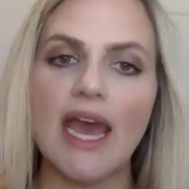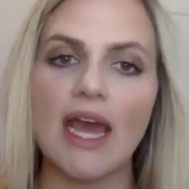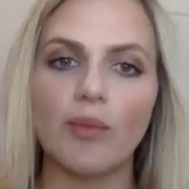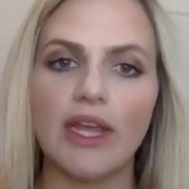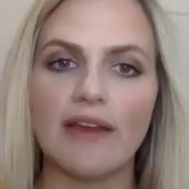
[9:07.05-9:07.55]

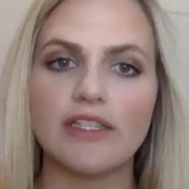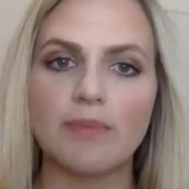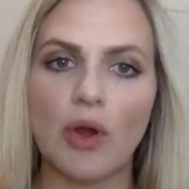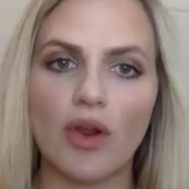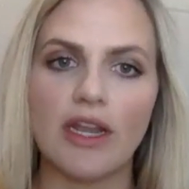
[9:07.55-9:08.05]
And we have
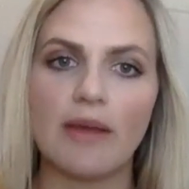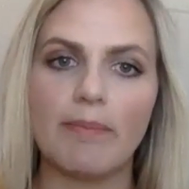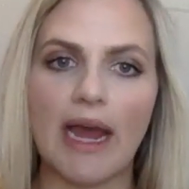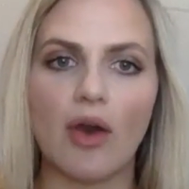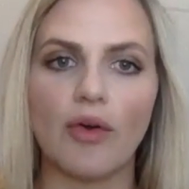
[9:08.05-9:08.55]
spoken
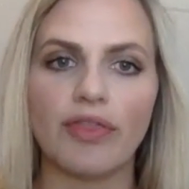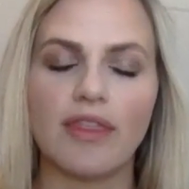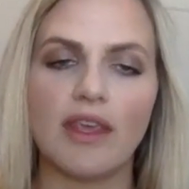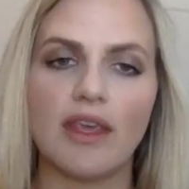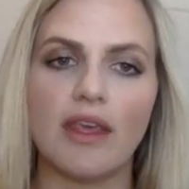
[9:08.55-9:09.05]
about
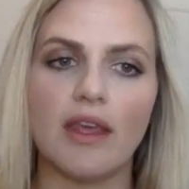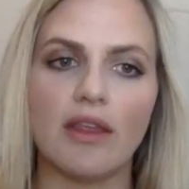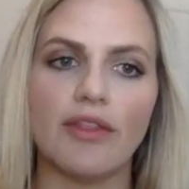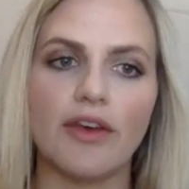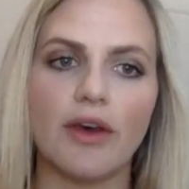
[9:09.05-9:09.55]

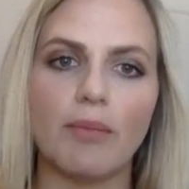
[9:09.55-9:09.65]
the